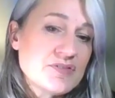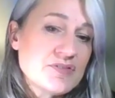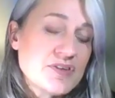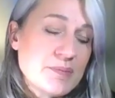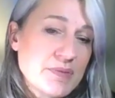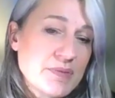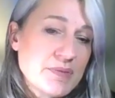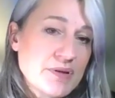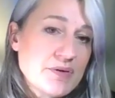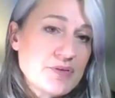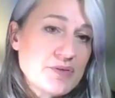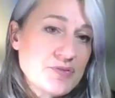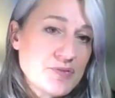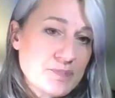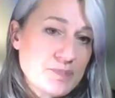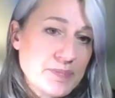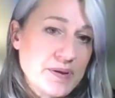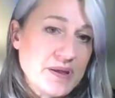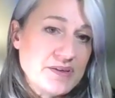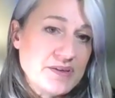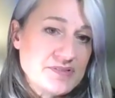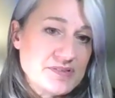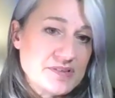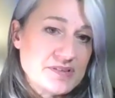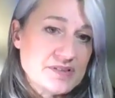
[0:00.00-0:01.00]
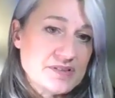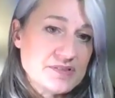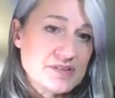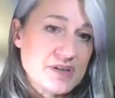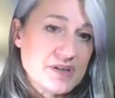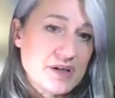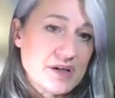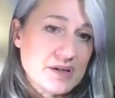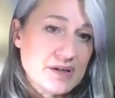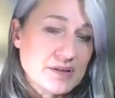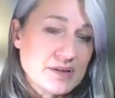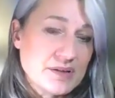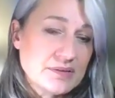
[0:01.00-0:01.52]
some of those pieces
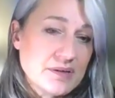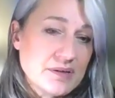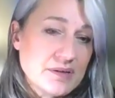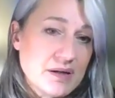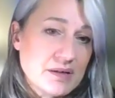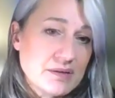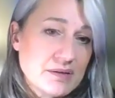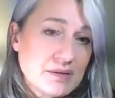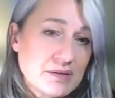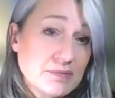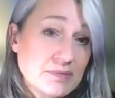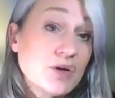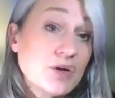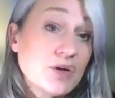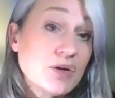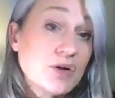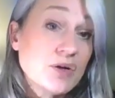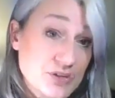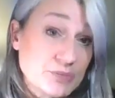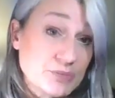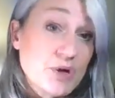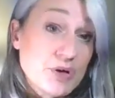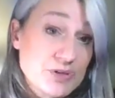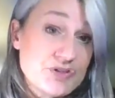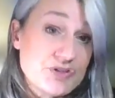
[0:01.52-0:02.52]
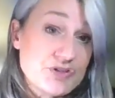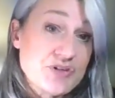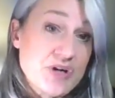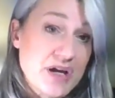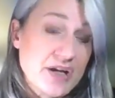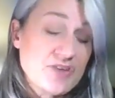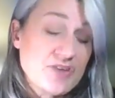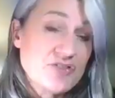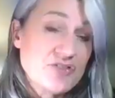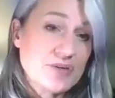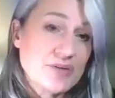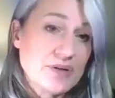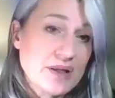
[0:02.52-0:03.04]
are long-term
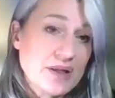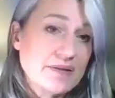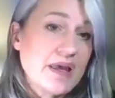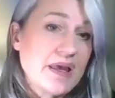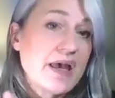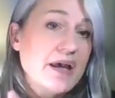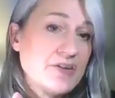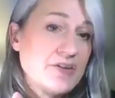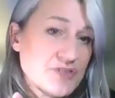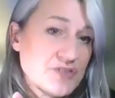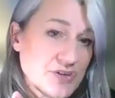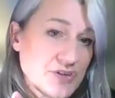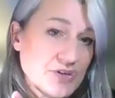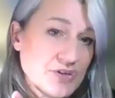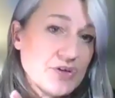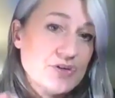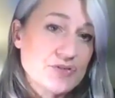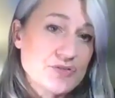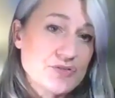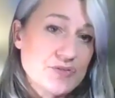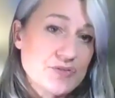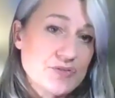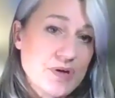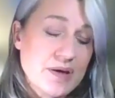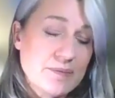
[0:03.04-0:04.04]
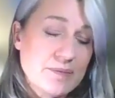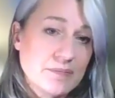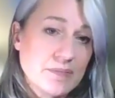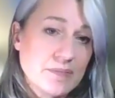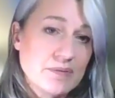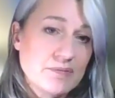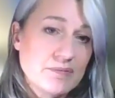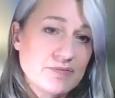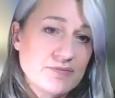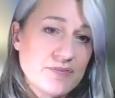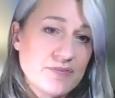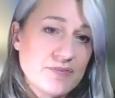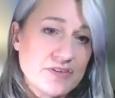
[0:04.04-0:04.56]
contracts. So like the housing
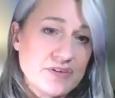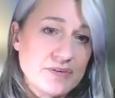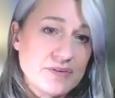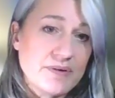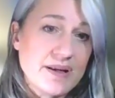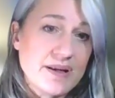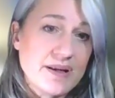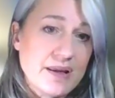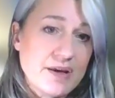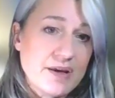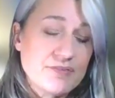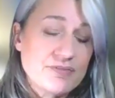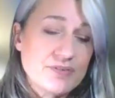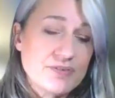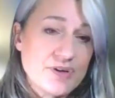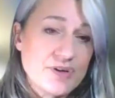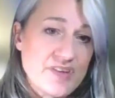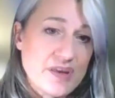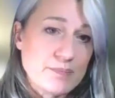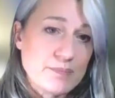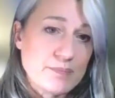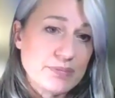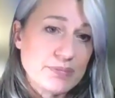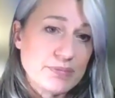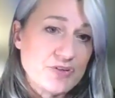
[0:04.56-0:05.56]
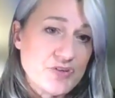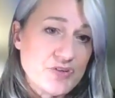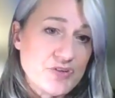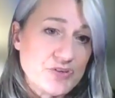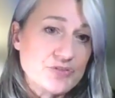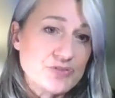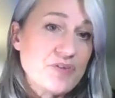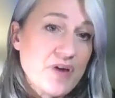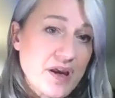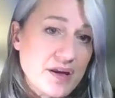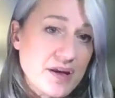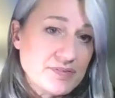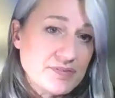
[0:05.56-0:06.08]
funding right now, for example, is on a
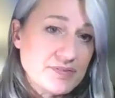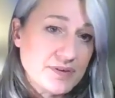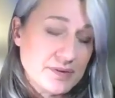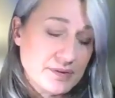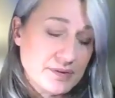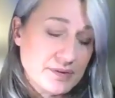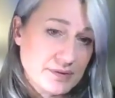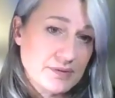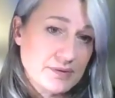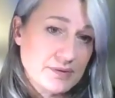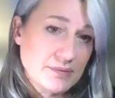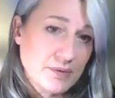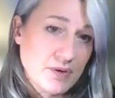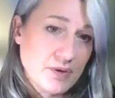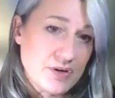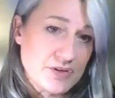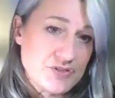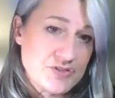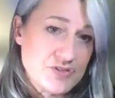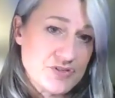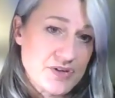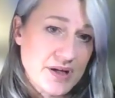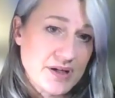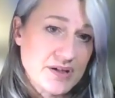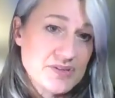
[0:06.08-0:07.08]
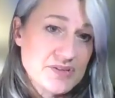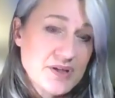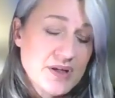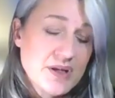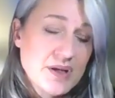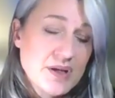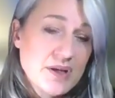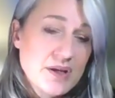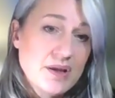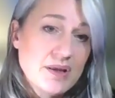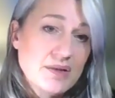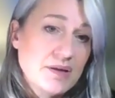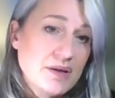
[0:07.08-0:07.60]
5-year contract.
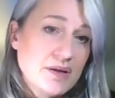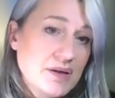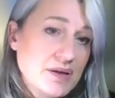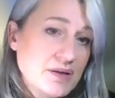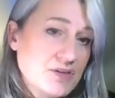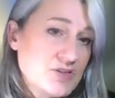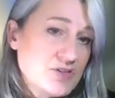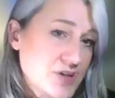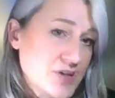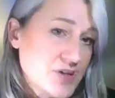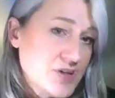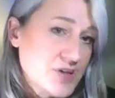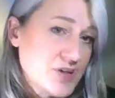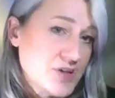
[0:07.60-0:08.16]
The